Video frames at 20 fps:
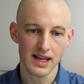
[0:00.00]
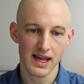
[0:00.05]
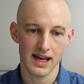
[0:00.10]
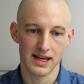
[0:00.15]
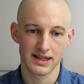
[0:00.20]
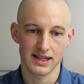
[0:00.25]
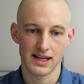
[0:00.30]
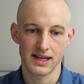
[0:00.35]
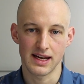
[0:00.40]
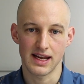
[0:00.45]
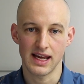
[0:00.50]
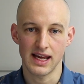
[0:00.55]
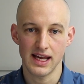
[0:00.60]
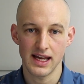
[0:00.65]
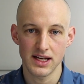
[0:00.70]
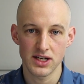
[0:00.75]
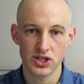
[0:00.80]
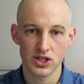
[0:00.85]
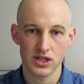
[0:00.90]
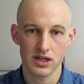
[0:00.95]
And then
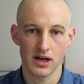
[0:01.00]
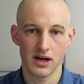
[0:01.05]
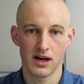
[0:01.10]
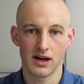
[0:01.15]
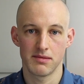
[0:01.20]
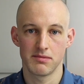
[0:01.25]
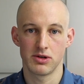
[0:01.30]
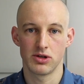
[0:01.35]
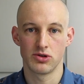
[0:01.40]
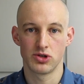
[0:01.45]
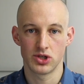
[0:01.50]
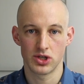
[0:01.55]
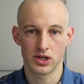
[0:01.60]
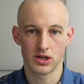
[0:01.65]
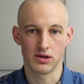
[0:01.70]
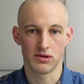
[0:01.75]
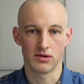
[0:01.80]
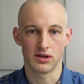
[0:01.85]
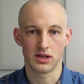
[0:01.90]
each time you shoot,